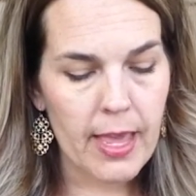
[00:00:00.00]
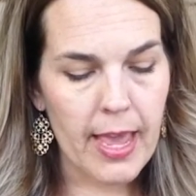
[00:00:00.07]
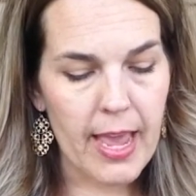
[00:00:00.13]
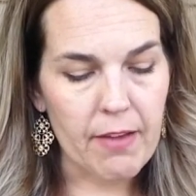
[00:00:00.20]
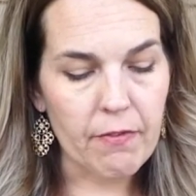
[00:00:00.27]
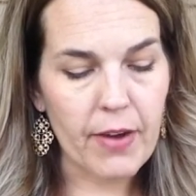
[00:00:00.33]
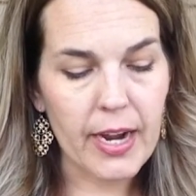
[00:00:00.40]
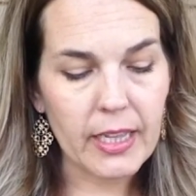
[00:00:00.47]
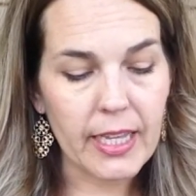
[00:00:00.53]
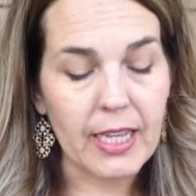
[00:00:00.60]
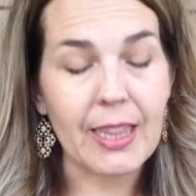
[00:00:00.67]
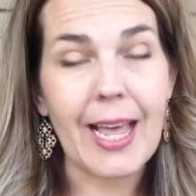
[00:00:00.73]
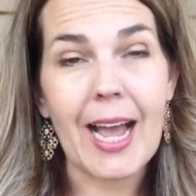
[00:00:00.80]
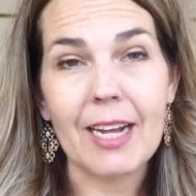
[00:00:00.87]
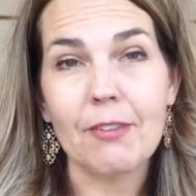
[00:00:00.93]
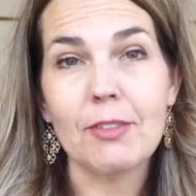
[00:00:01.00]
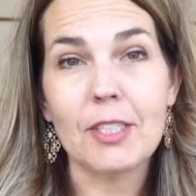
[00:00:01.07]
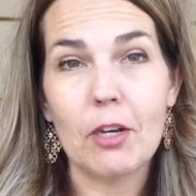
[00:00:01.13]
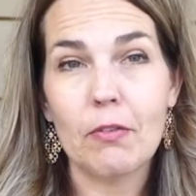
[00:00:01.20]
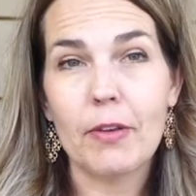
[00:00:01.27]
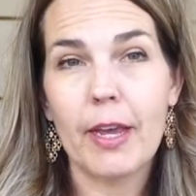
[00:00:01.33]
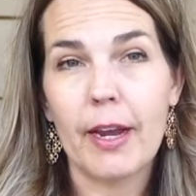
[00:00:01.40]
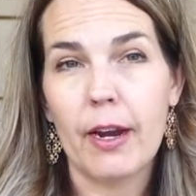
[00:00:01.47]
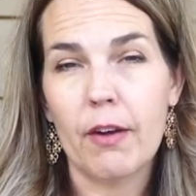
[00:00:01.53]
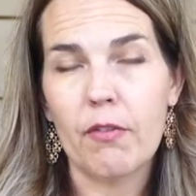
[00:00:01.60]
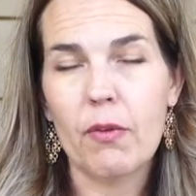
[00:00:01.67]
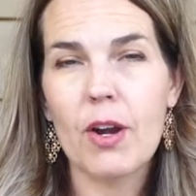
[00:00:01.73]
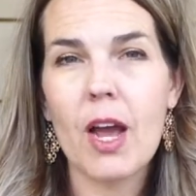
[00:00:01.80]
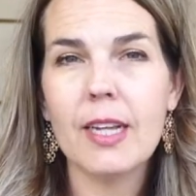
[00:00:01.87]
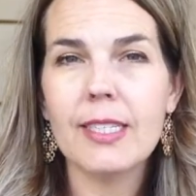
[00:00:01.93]
And finally, a lack of self-care.
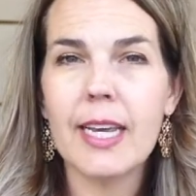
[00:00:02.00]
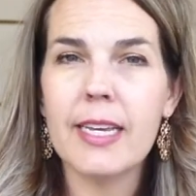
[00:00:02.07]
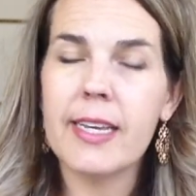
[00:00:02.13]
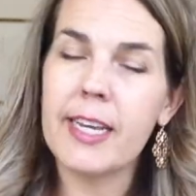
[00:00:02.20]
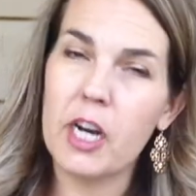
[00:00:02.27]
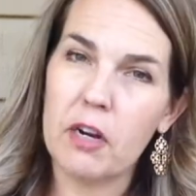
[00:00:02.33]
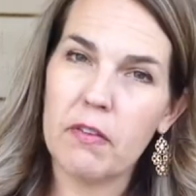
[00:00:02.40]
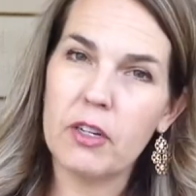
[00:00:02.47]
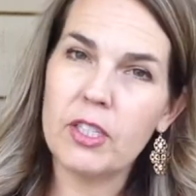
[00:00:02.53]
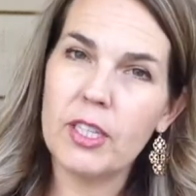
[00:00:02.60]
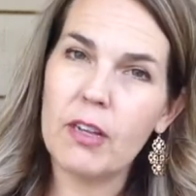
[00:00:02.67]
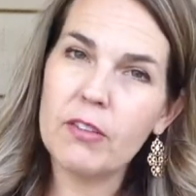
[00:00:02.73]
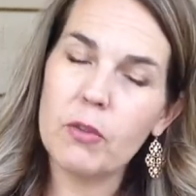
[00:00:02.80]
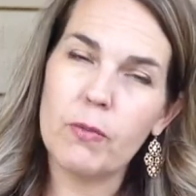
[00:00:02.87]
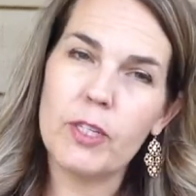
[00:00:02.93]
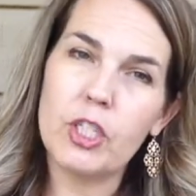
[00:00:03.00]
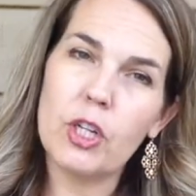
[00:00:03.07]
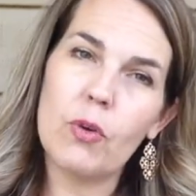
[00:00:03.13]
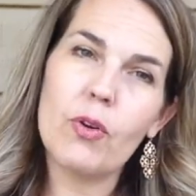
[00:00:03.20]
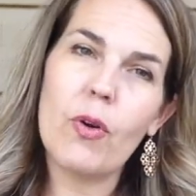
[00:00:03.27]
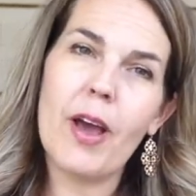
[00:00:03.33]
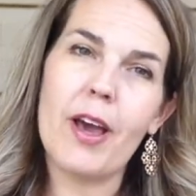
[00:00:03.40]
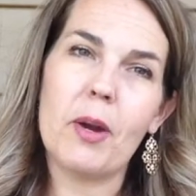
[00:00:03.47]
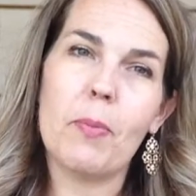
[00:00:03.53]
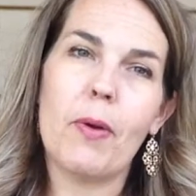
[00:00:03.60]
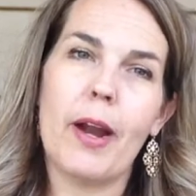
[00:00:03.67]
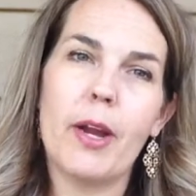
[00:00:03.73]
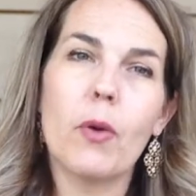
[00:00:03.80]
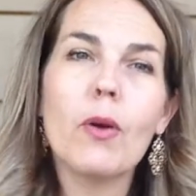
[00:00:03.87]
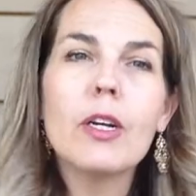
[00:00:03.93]
If we're not taking care of ourselves, if we don't know how to
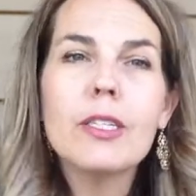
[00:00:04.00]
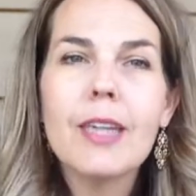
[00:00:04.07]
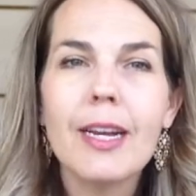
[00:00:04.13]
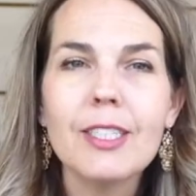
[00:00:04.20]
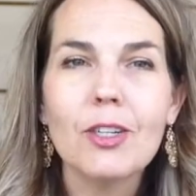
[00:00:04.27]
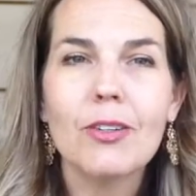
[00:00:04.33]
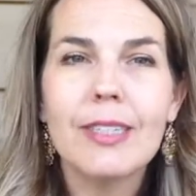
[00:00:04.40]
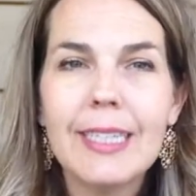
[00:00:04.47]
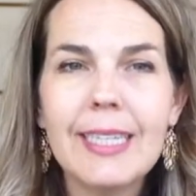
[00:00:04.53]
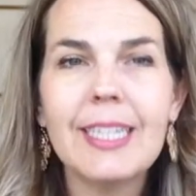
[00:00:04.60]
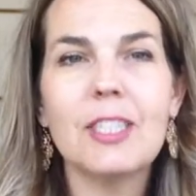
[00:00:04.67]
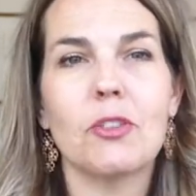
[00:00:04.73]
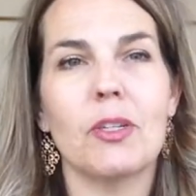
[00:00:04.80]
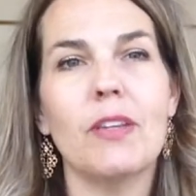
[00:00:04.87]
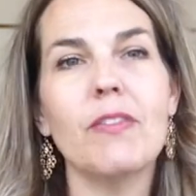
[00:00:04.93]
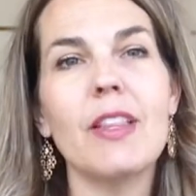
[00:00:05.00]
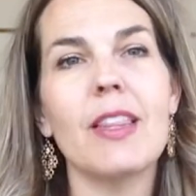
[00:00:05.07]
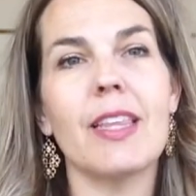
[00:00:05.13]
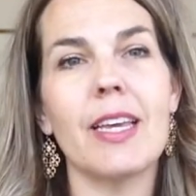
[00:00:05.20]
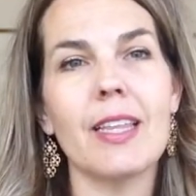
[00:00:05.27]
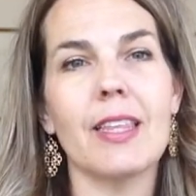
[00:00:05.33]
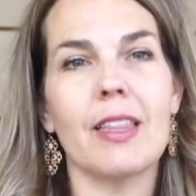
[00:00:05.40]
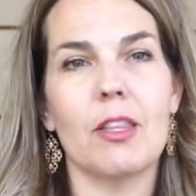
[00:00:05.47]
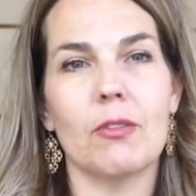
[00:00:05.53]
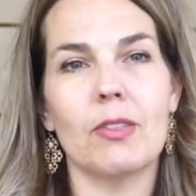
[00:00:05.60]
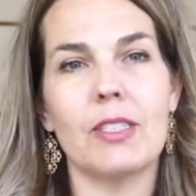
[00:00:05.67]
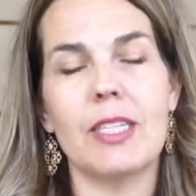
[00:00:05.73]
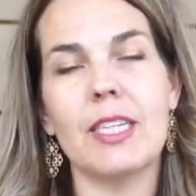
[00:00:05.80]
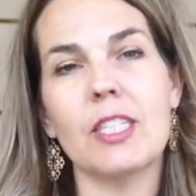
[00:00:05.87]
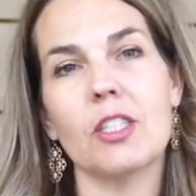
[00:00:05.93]
prioritize our needs or even think that
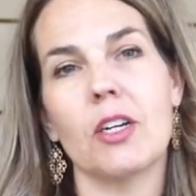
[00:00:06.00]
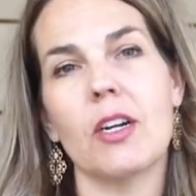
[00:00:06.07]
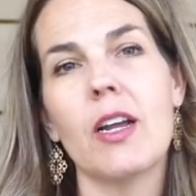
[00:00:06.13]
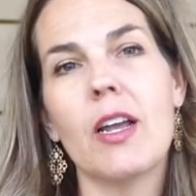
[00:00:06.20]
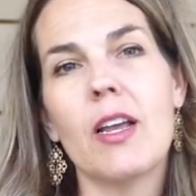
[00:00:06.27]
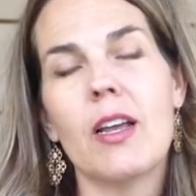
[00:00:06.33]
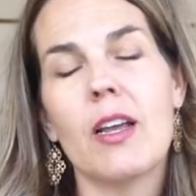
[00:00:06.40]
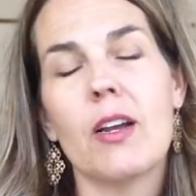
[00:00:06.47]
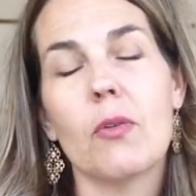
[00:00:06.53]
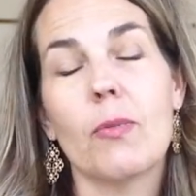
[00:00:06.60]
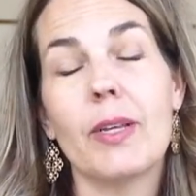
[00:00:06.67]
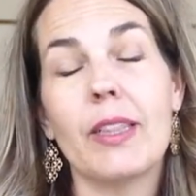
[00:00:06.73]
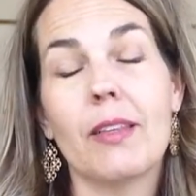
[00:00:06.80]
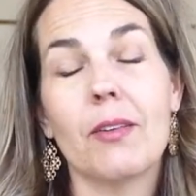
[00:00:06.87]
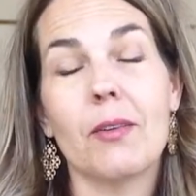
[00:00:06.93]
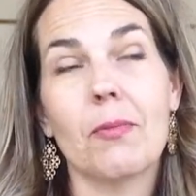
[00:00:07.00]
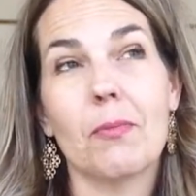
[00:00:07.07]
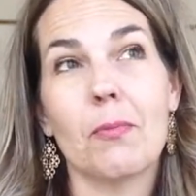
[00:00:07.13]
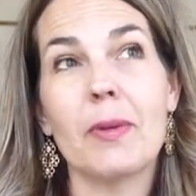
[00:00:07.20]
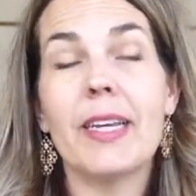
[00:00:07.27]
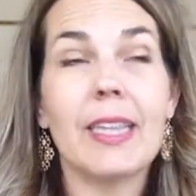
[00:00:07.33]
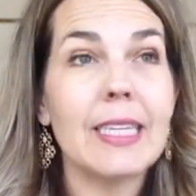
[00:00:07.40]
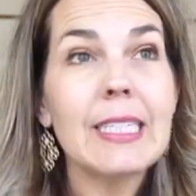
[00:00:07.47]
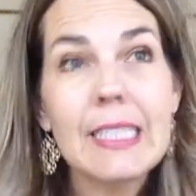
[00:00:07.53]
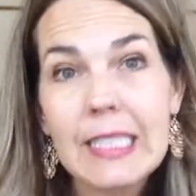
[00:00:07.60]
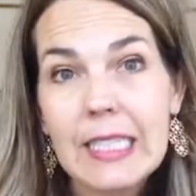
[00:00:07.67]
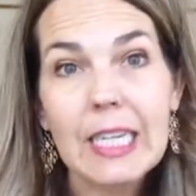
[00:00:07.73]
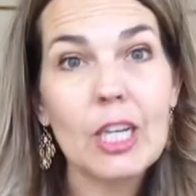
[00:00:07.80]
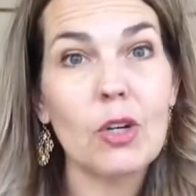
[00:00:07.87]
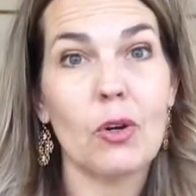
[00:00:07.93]
those needs are
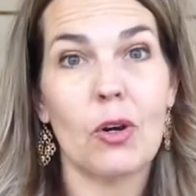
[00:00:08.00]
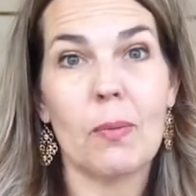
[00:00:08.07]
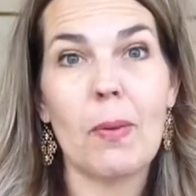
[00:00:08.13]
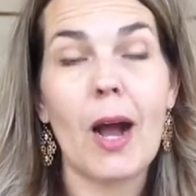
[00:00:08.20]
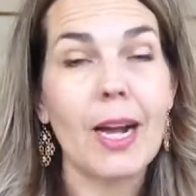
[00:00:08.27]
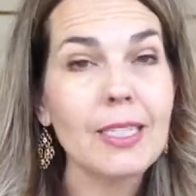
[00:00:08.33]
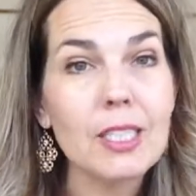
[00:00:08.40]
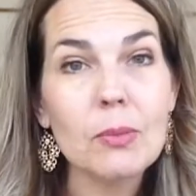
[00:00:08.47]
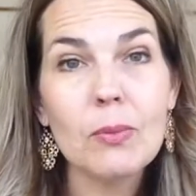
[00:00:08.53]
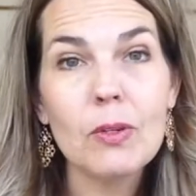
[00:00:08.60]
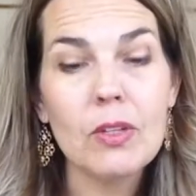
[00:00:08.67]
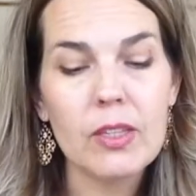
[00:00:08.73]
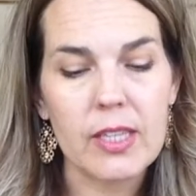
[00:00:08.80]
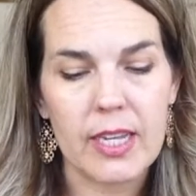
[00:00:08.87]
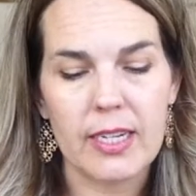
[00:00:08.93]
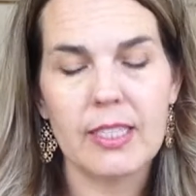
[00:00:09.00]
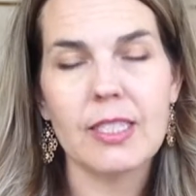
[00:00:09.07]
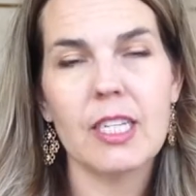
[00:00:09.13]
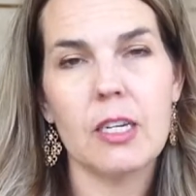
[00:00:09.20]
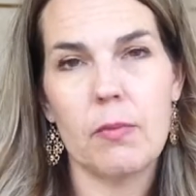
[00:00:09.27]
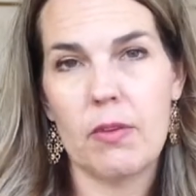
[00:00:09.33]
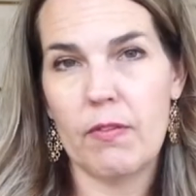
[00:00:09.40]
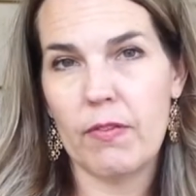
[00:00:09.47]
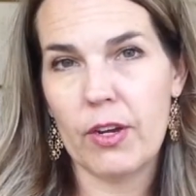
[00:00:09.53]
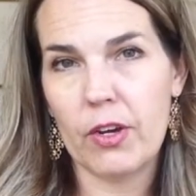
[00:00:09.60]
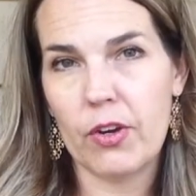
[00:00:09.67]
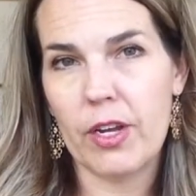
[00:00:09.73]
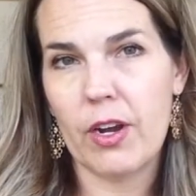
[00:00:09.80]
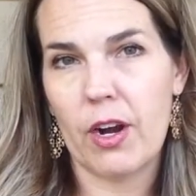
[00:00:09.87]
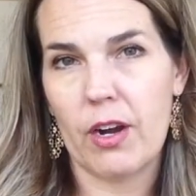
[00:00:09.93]
realistic or possible, then it's going to be
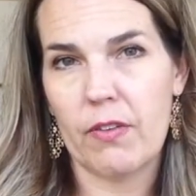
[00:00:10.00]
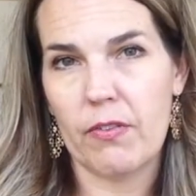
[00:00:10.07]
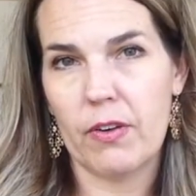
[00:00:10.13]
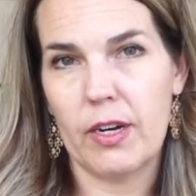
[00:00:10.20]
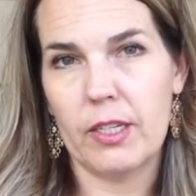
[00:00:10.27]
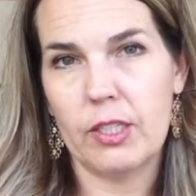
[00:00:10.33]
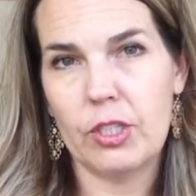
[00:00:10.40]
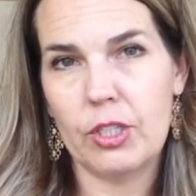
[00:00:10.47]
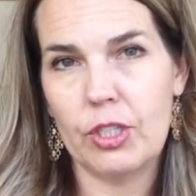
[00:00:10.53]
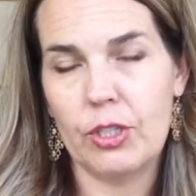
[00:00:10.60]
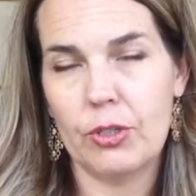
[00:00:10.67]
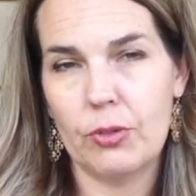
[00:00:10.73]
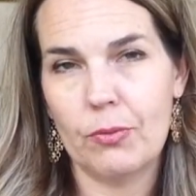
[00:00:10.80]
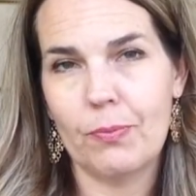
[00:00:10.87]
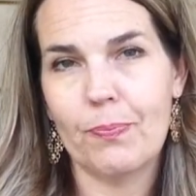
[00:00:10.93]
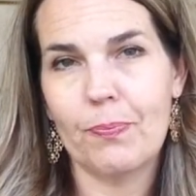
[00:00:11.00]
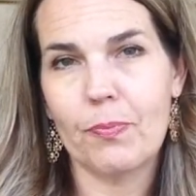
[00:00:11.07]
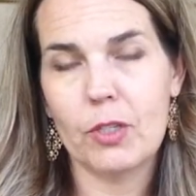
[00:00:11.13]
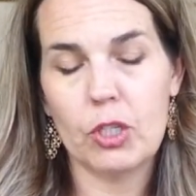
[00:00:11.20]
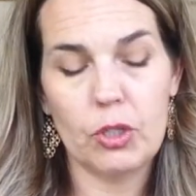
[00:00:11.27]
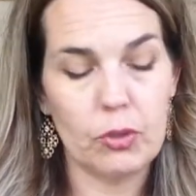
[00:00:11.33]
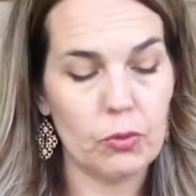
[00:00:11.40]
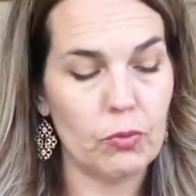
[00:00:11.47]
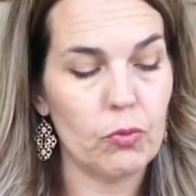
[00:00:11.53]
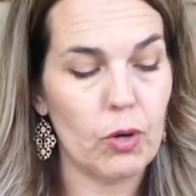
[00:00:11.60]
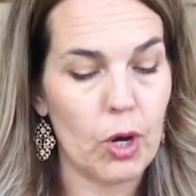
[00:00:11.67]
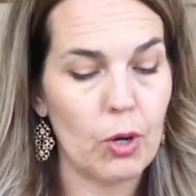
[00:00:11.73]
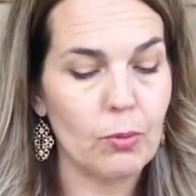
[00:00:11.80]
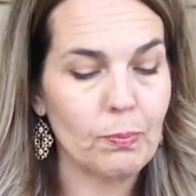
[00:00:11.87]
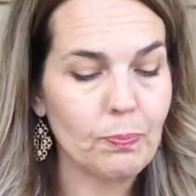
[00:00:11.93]
very hard for us to
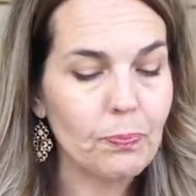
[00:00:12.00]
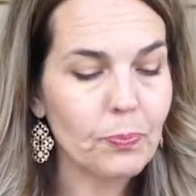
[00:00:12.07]
grow.